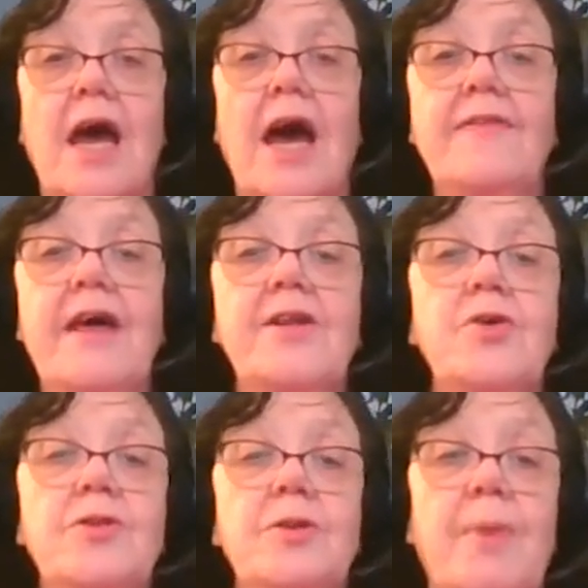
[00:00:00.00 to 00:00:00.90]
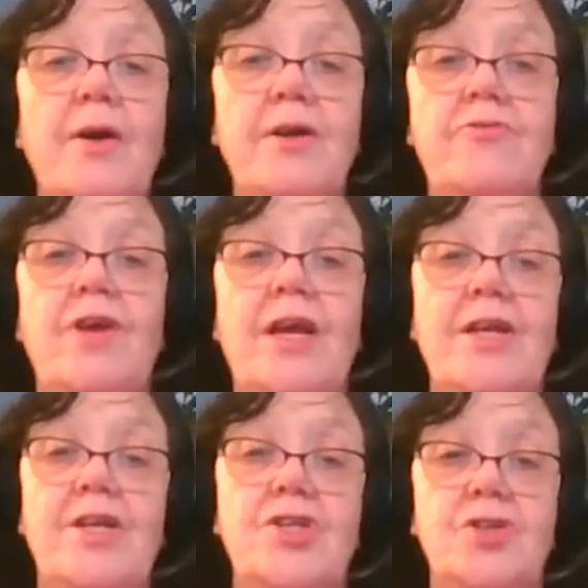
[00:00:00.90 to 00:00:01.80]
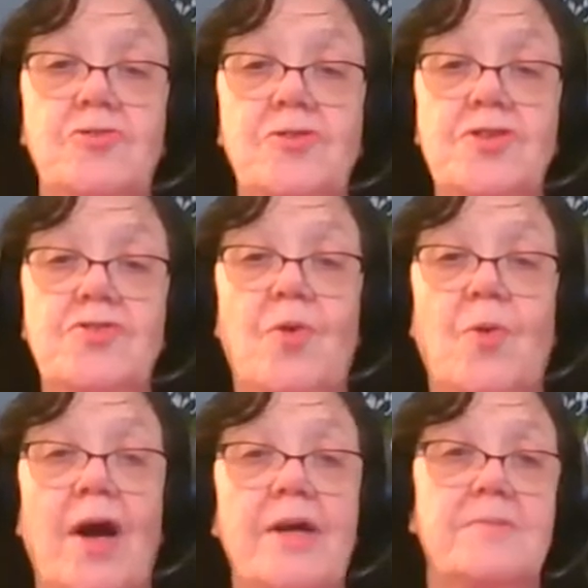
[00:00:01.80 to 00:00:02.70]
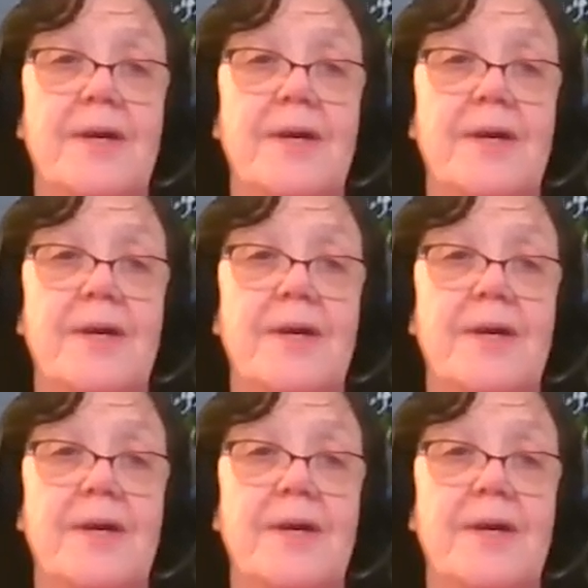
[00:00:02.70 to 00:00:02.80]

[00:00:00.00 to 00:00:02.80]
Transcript: and then do the monitoring and assurance required to